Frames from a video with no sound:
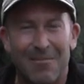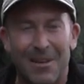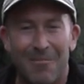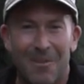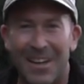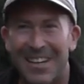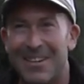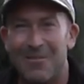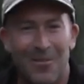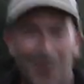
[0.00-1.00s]
a bit of bait
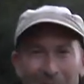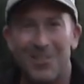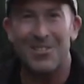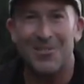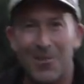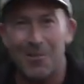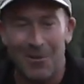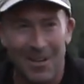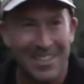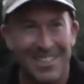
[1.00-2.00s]
in for us during the
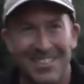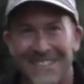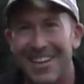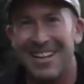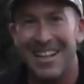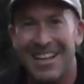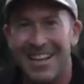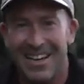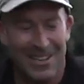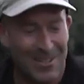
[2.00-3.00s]
week. And,
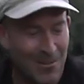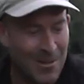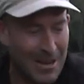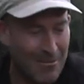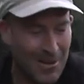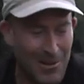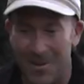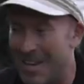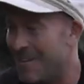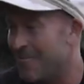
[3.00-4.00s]
yeah, it's all coming
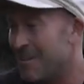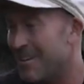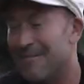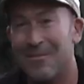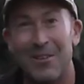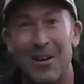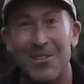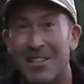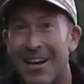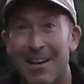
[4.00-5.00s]
good. Yeah,
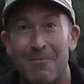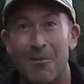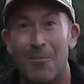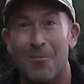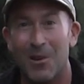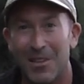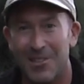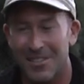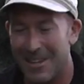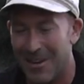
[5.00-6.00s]
first day, what a
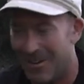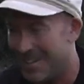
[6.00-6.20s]
brilliant start.